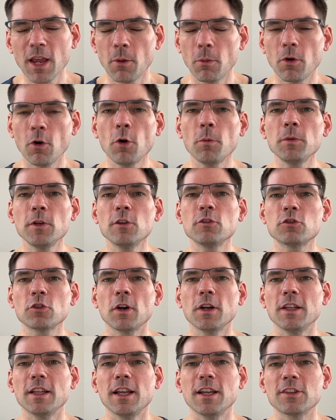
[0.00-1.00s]
We hope you
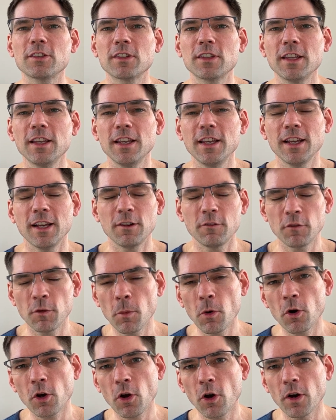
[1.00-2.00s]
enjoy this, and for
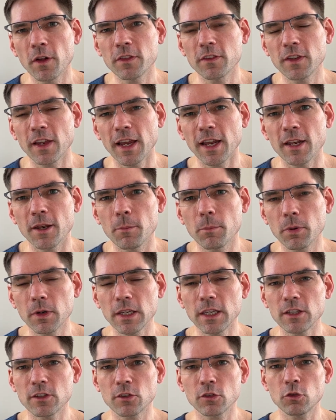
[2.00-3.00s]
more content,
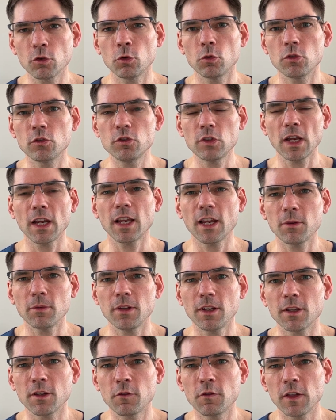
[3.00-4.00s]
please do check out
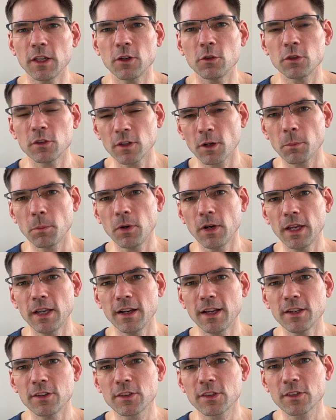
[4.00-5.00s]
the other videos in our
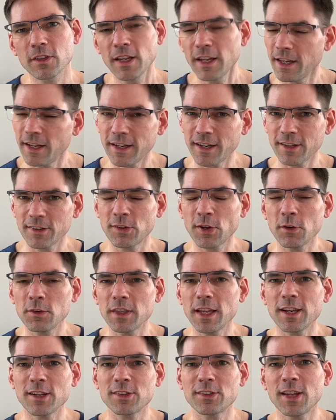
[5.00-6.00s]
playlists. And until
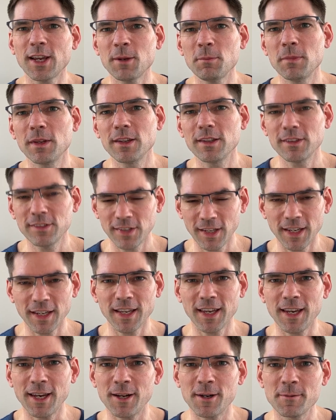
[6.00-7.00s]
next time, take
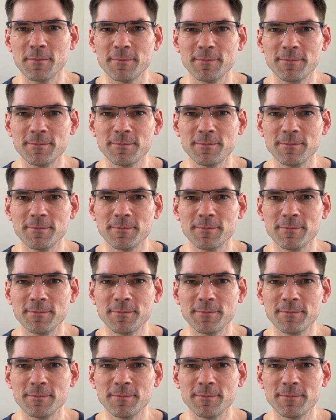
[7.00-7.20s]
care.